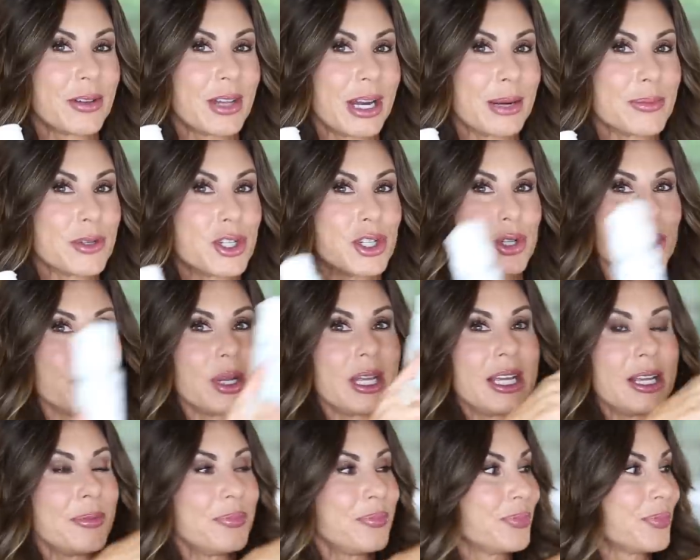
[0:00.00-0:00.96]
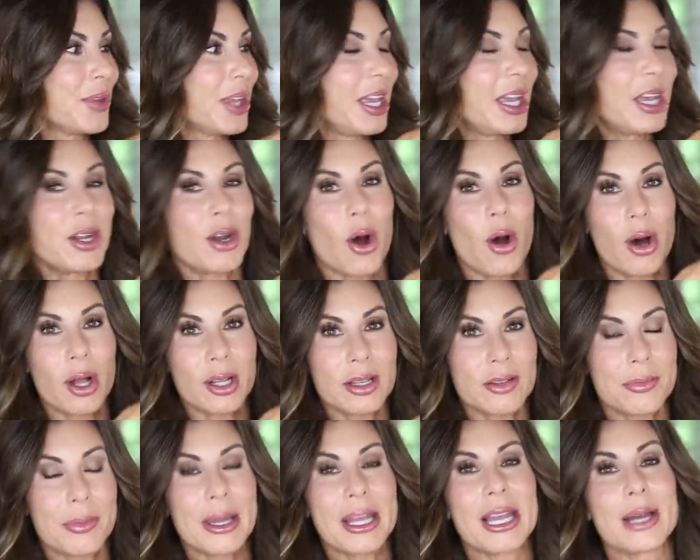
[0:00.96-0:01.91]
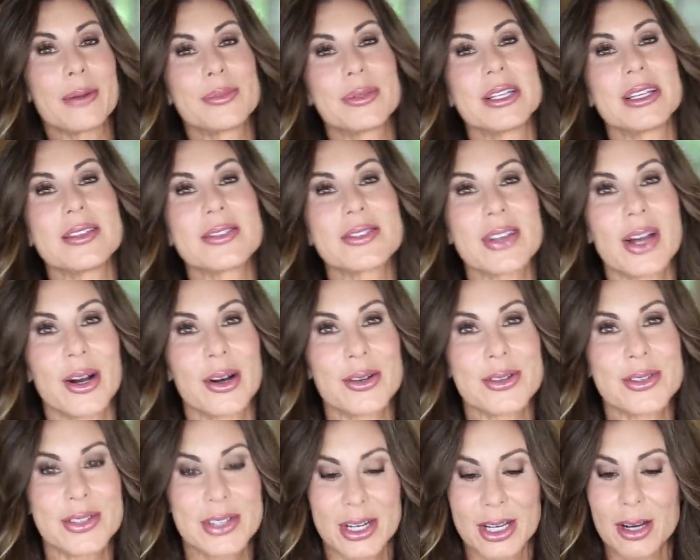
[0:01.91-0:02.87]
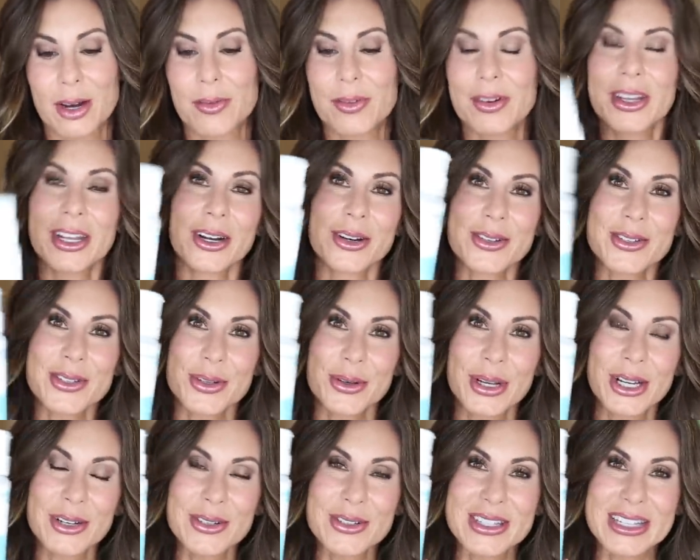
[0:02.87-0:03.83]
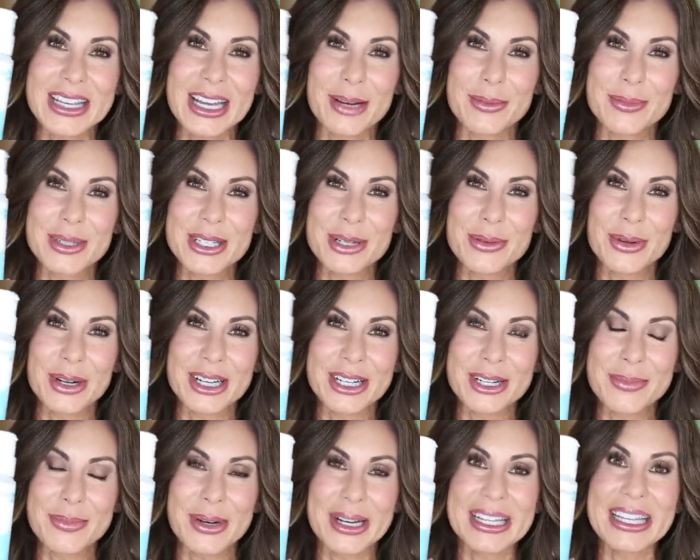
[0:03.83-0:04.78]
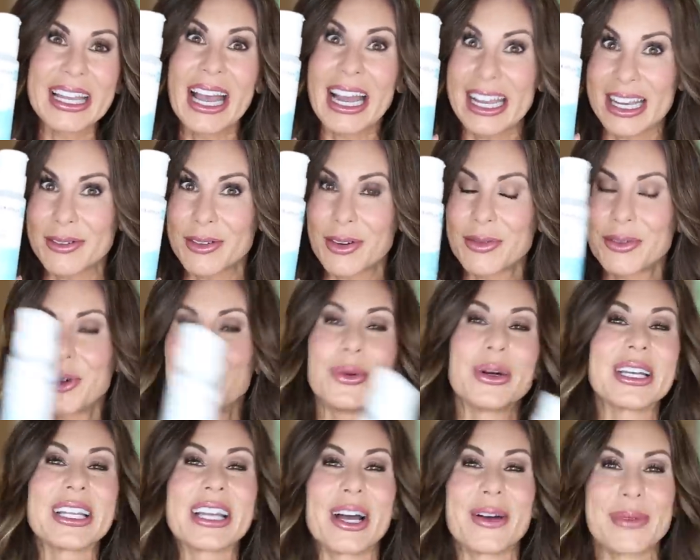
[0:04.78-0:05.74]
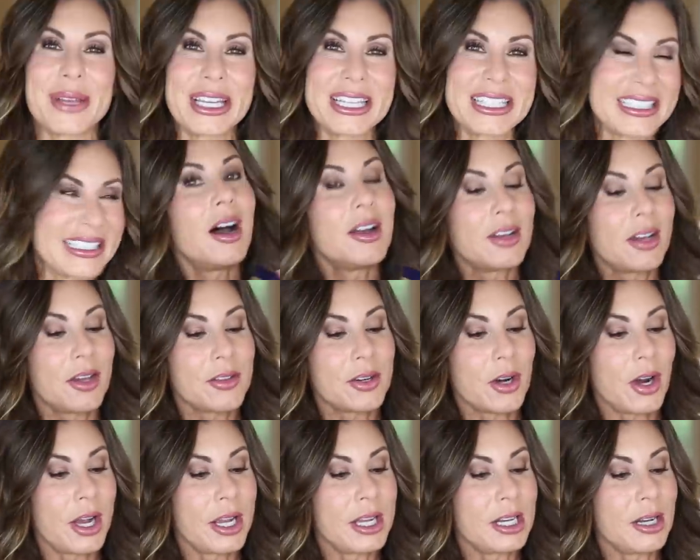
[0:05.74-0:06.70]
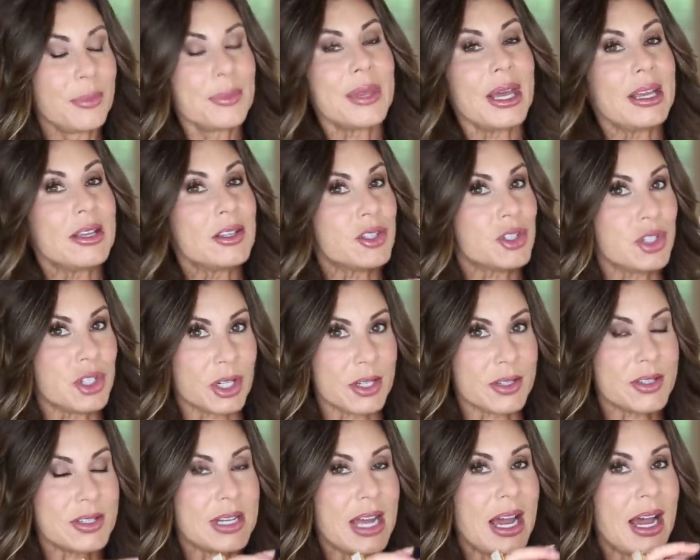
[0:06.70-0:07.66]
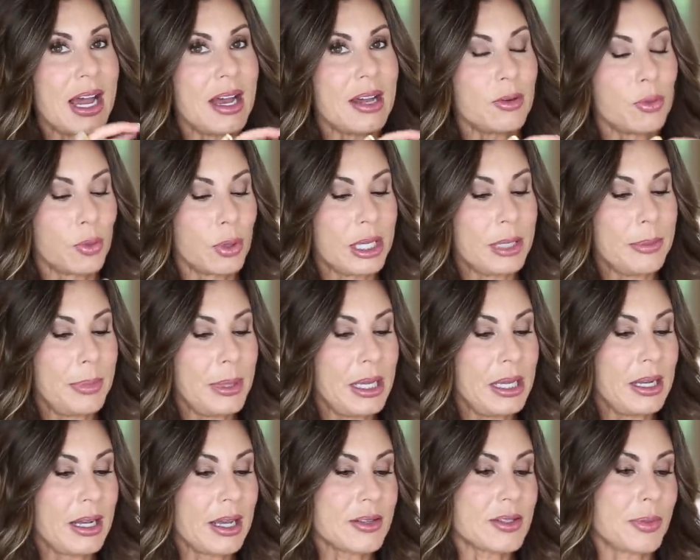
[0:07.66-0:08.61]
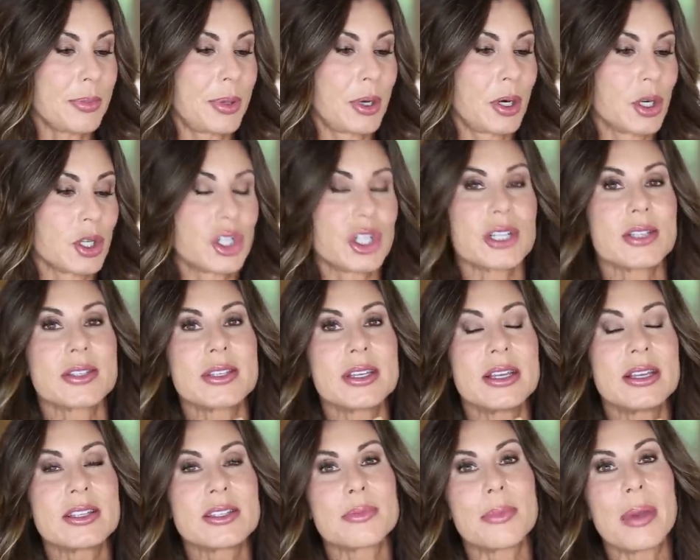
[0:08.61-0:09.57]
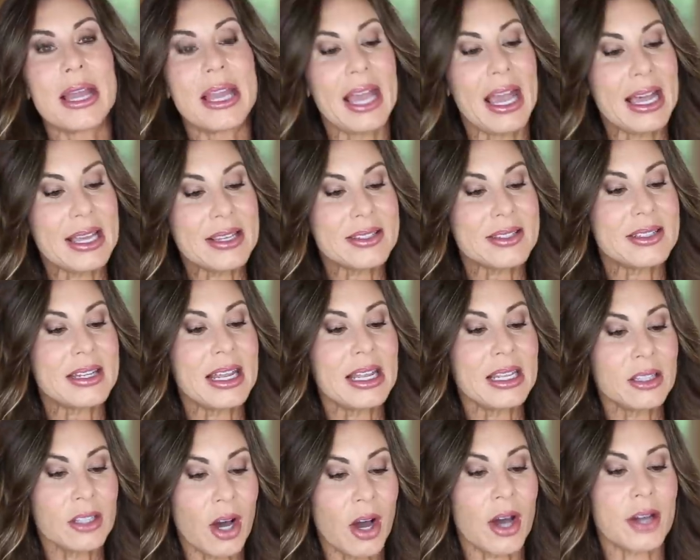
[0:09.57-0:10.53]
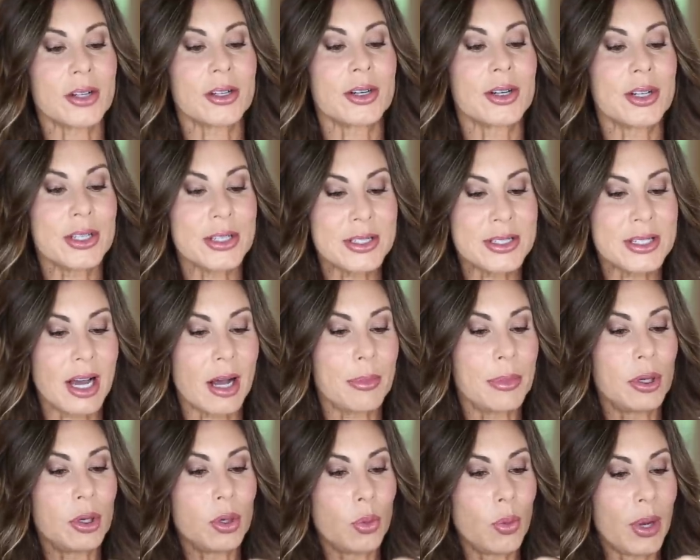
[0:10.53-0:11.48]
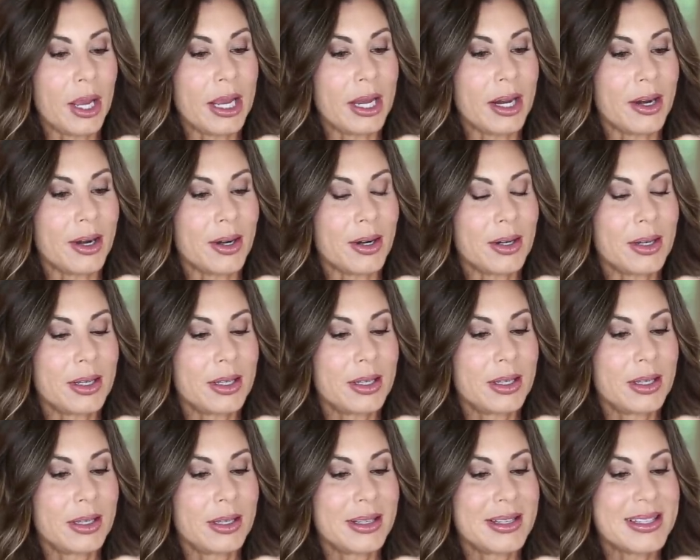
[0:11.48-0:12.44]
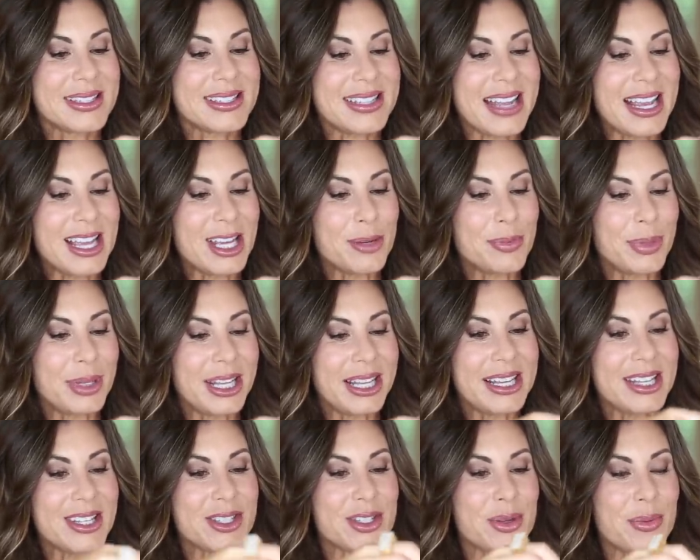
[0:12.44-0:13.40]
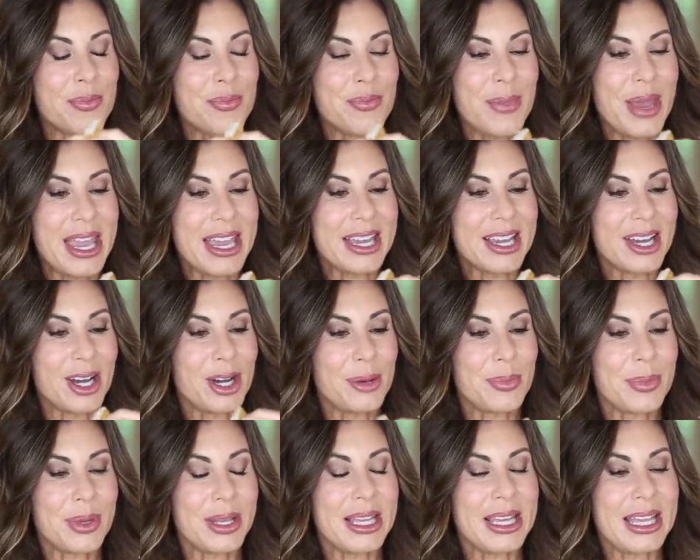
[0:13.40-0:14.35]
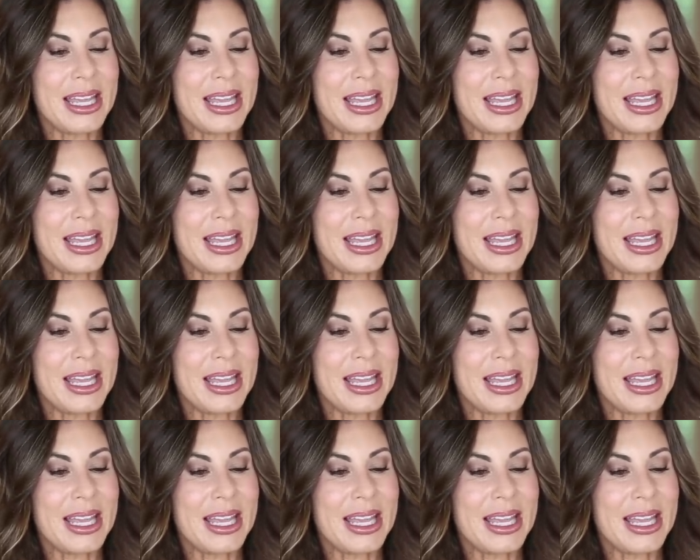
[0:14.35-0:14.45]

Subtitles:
that I'm shooting, and all of my empties are sitting over there. So here's the empty one, but yeah, I have a full one coming. Another item that is just on repeat as a purchase is my Estee Lauder Double Wear Stay in Place Makeup.